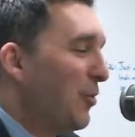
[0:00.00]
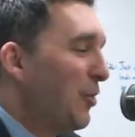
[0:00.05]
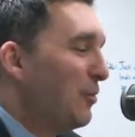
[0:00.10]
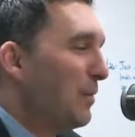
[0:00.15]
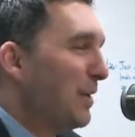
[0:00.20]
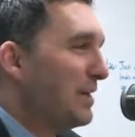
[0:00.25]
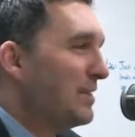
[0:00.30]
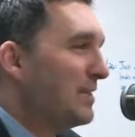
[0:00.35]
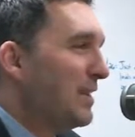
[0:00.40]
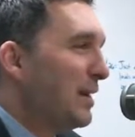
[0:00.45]

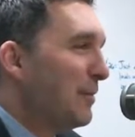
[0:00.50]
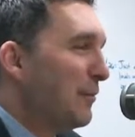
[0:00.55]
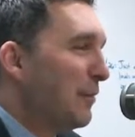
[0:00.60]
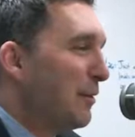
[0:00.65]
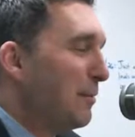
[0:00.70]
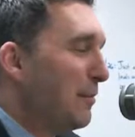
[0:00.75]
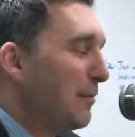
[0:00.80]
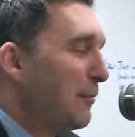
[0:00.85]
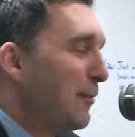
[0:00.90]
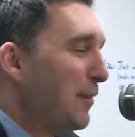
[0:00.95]
Ordway Center for the
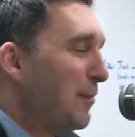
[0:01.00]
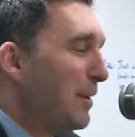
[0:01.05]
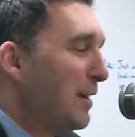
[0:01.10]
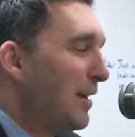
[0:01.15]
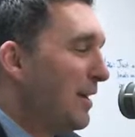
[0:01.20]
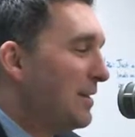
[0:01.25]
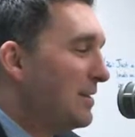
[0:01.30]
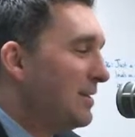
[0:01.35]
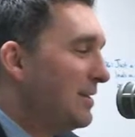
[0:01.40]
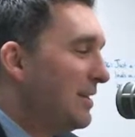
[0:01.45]
Performing
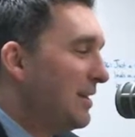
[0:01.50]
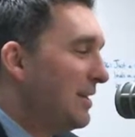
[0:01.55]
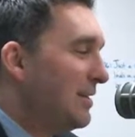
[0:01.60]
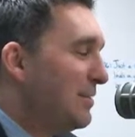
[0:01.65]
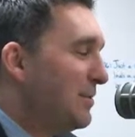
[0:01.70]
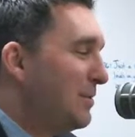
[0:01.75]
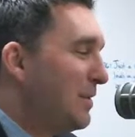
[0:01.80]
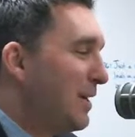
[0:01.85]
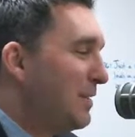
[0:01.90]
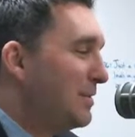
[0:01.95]
Arts in
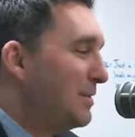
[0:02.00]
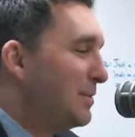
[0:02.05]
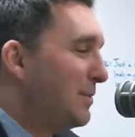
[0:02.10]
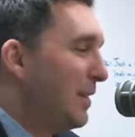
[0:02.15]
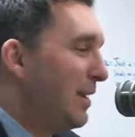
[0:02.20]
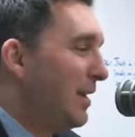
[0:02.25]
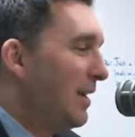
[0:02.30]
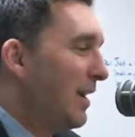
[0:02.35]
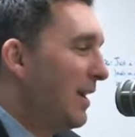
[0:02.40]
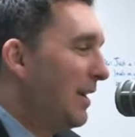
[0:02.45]

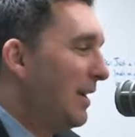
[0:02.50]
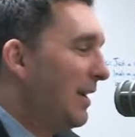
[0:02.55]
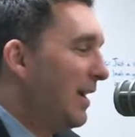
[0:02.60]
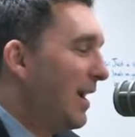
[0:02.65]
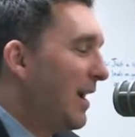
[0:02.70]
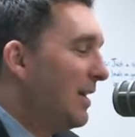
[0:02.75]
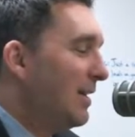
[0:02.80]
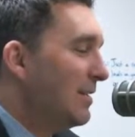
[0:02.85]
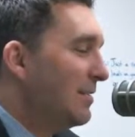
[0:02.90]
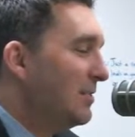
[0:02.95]
2001 out of
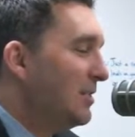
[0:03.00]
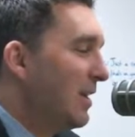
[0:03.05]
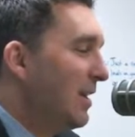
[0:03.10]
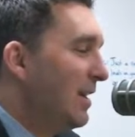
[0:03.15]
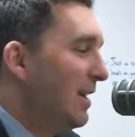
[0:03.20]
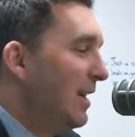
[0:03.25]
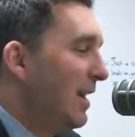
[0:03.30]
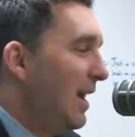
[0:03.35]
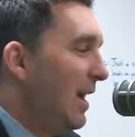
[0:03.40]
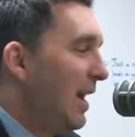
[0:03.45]
college.
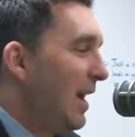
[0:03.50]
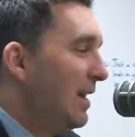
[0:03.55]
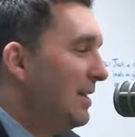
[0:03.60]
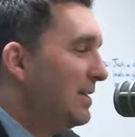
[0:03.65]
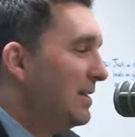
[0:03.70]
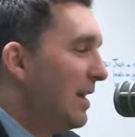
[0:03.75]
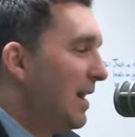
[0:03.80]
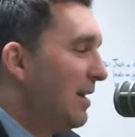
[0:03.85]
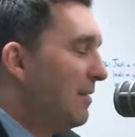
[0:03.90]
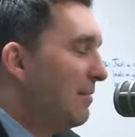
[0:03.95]

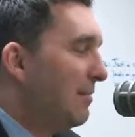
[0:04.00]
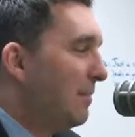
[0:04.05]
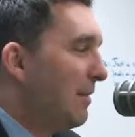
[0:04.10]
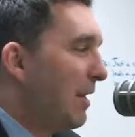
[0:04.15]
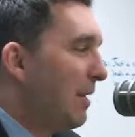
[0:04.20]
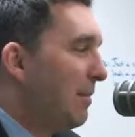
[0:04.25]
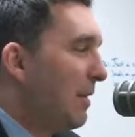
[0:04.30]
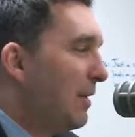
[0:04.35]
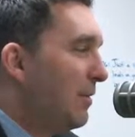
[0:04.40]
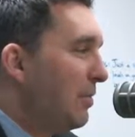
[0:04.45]
And um,
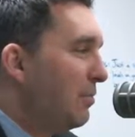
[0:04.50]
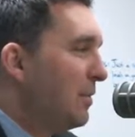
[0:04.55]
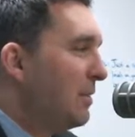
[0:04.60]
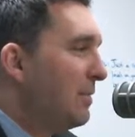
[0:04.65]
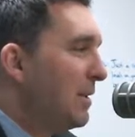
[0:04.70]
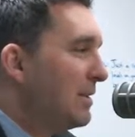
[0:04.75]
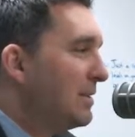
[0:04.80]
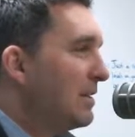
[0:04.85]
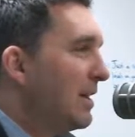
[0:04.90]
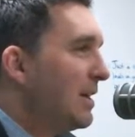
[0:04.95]
about three
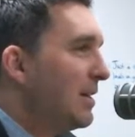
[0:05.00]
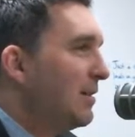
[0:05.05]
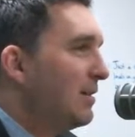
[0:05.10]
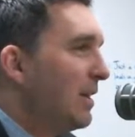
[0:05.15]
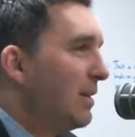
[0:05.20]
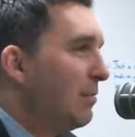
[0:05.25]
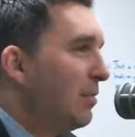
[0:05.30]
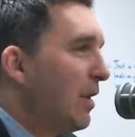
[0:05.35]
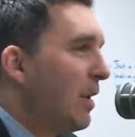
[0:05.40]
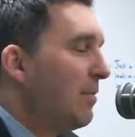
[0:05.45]
months later,
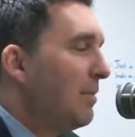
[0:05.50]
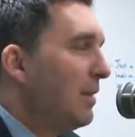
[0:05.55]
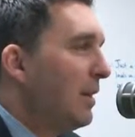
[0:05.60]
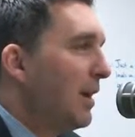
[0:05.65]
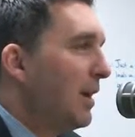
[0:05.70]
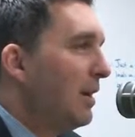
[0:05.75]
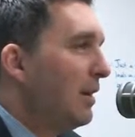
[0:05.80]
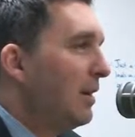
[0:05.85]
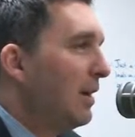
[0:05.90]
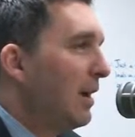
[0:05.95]
they brought me
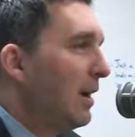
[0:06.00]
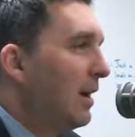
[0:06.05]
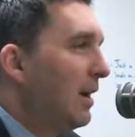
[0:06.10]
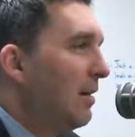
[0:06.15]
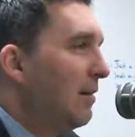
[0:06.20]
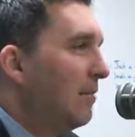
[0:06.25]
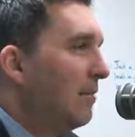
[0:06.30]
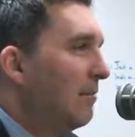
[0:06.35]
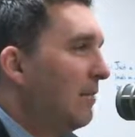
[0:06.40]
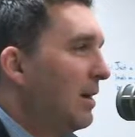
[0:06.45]
on
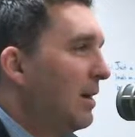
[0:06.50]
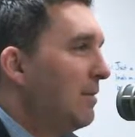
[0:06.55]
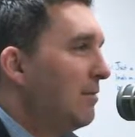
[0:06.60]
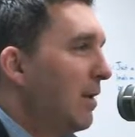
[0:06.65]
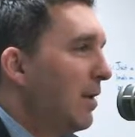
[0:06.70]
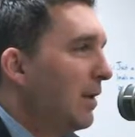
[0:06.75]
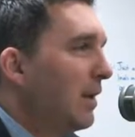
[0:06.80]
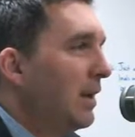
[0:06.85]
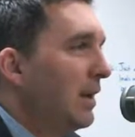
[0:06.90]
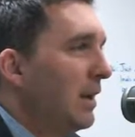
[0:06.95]
um, in
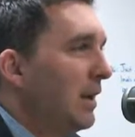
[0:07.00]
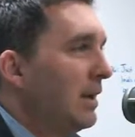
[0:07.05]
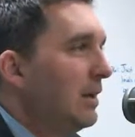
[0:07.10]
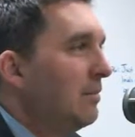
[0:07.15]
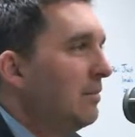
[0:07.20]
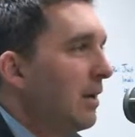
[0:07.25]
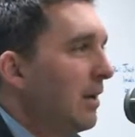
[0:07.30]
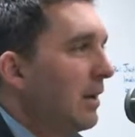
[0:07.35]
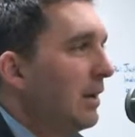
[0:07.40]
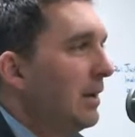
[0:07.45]
marketing,
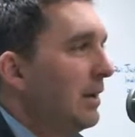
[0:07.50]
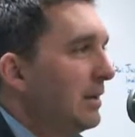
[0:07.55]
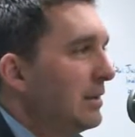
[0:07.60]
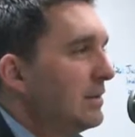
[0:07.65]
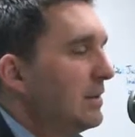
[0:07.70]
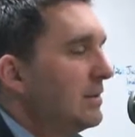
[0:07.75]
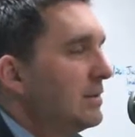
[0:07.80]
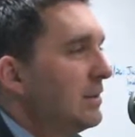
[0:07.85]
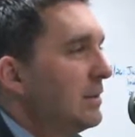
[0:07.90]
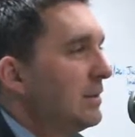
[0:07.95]
marketing
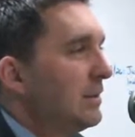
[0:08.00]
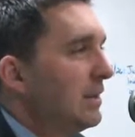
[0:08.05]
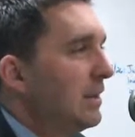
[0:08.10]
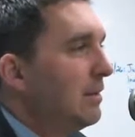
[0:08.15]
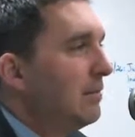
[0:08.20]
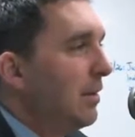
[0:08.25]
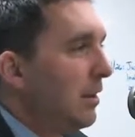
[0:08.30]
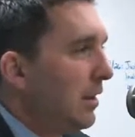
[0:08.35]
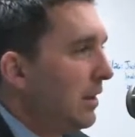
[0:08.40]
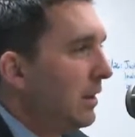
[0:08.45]
assistant, and
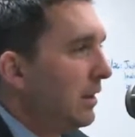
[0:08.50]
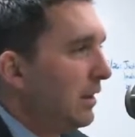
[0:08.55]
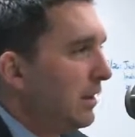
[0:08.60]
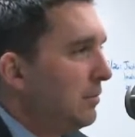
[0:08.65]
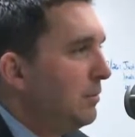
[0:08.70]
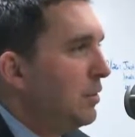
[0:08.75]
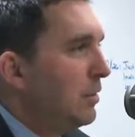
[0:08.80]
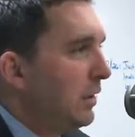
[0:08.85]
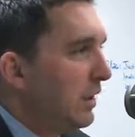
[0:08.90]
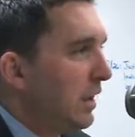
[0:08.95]
then marketing
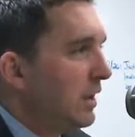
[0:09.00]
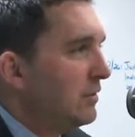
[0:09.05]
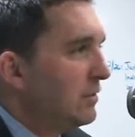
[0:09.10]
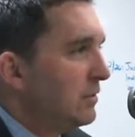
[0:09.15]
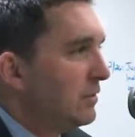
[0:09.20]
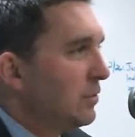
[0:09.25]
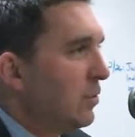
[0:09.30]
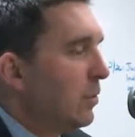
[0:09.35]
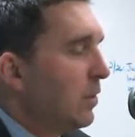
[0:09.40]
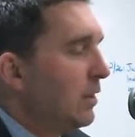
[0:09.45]

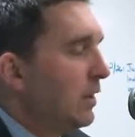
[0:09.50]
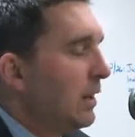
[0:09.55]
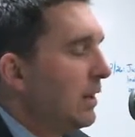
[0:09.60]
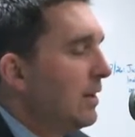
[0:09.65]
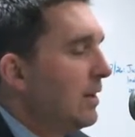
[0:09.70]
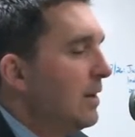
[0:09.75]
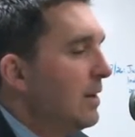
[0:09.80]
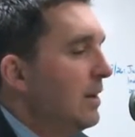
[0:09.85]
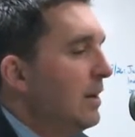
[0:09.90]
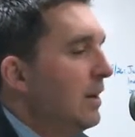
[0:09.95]
communications
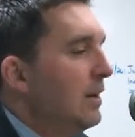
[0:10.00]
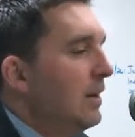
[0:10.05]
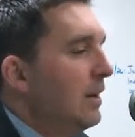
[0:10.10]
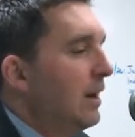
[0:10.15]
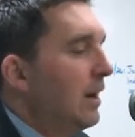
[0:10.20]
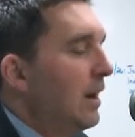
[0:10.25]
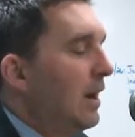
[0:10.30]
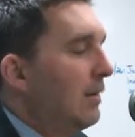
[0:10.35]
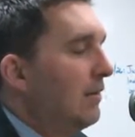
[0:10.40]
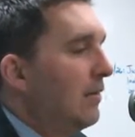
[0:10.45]
coordinator
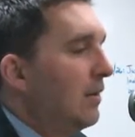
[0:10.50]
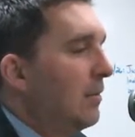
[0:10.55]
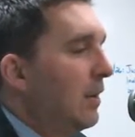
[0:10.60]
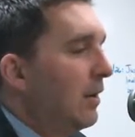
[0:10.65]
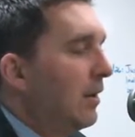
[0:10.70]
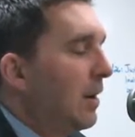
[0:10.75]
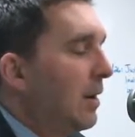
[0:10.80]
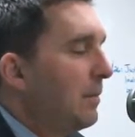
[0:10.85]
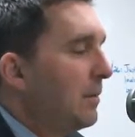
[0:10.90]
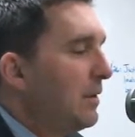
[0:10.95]
uh, for about a
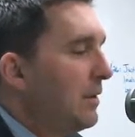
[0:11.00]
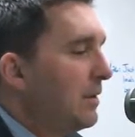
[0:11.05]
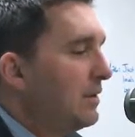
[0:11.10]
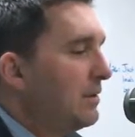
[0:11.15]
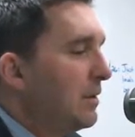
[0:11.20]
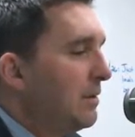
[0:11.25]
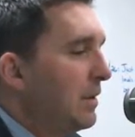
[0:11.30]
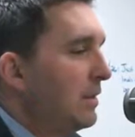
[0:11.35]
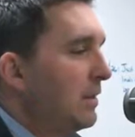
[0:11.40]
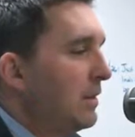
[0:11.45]
couple years
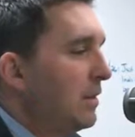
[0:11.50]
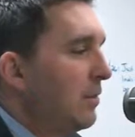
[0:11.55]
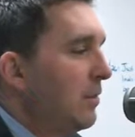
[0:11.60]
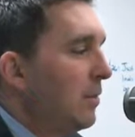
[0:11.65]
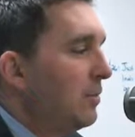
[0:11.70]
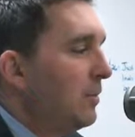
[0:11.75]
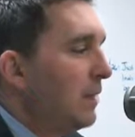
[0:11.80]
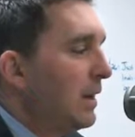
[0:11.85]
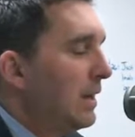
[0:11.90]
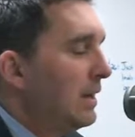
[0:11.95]
up at the
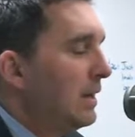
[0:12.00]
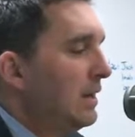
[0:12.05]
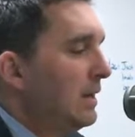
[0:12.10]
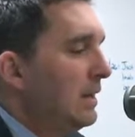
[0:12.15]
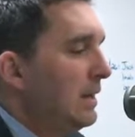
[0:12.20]
Ordway.